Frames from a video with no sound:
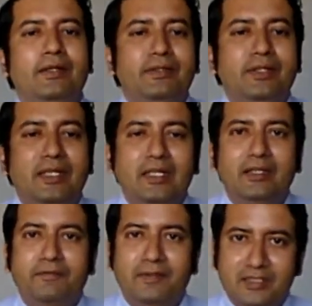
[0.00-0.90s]
the
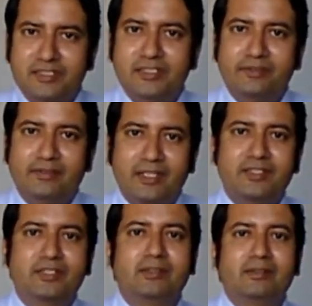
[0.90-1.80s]
first
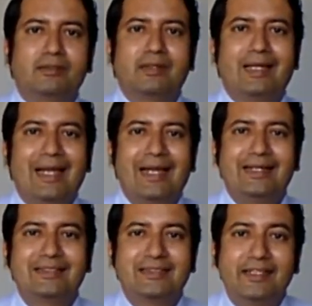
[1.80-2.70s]
generation
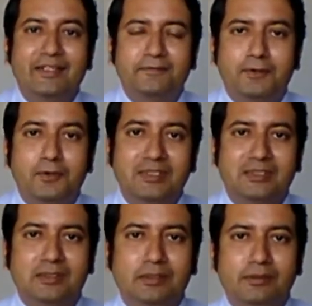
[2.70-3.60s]
had its clear
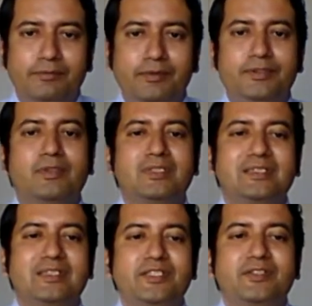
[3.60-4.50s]
focus, which was
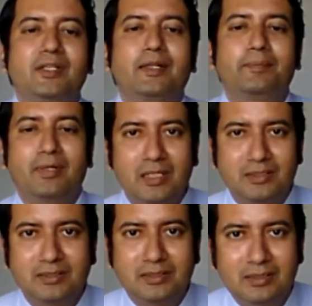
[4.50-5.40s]
essentially
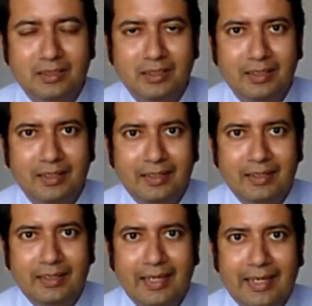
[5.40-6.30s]
process.
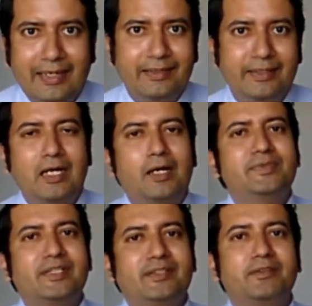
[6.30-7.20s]
And the
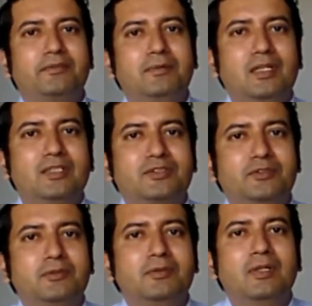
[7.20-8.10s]
objective was
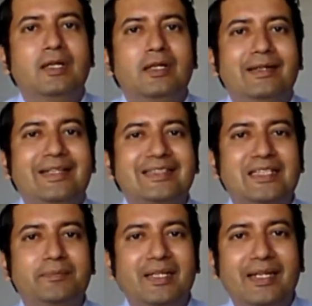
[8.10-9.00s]
to
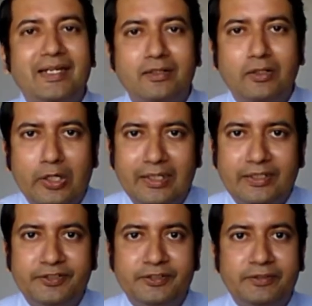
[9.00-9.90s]
disseminate
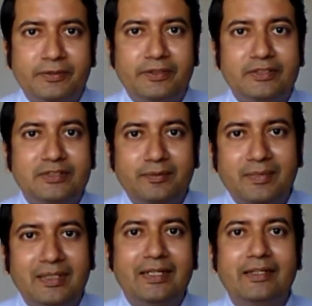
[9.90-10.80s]
knowledge,
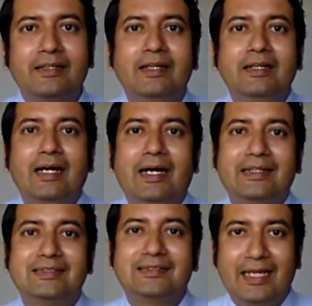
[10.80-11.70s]
disseminate
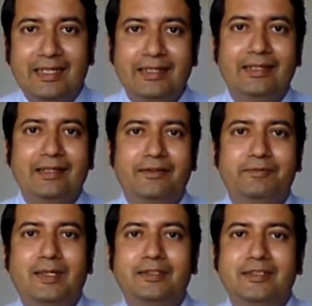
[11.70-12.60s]
understanding of
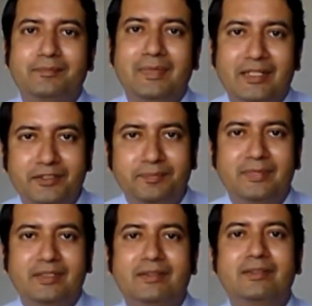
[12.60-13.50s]
project management,